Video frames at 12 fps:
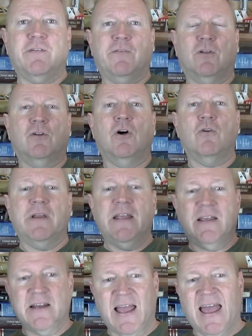of the loan. He
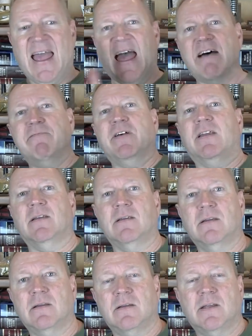can have it
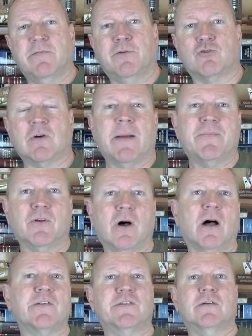if he'll drop the
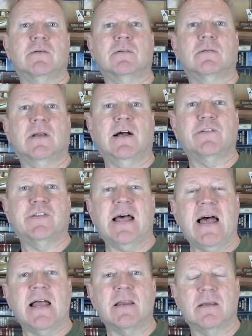lawsuit. How's
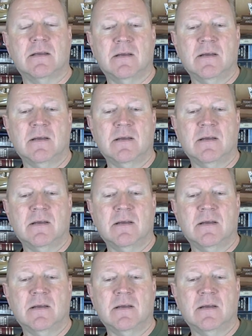that?